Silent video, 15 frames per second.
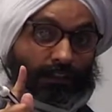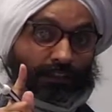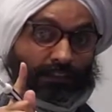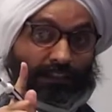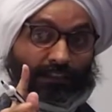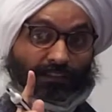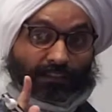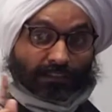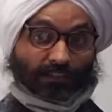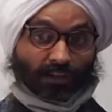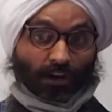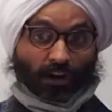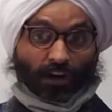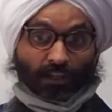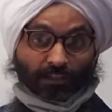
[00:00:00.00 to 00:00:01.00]
this is the
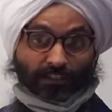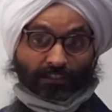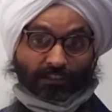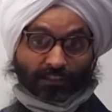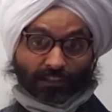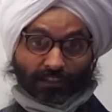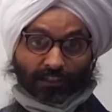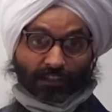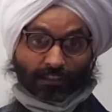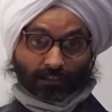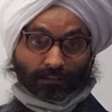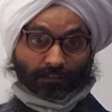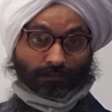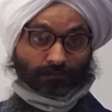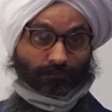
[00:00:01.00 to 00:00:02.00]
hardest thing
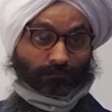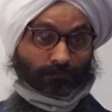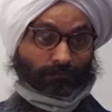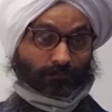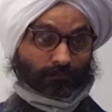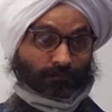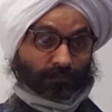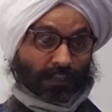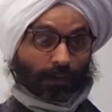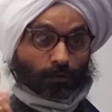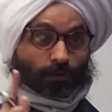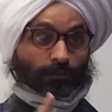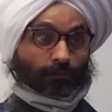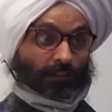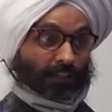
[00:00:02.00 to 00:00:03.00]
that
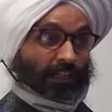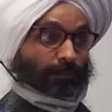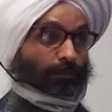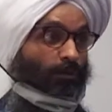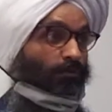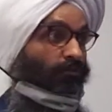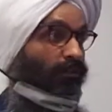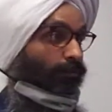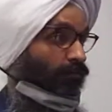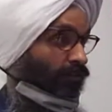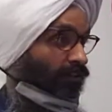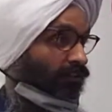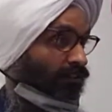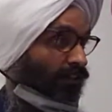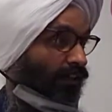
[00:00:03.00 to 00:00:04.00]
will keep you from
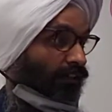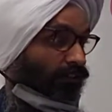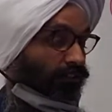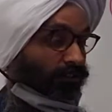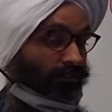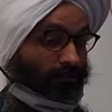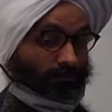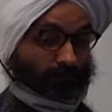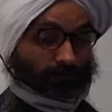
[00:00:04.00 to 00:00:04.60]
success.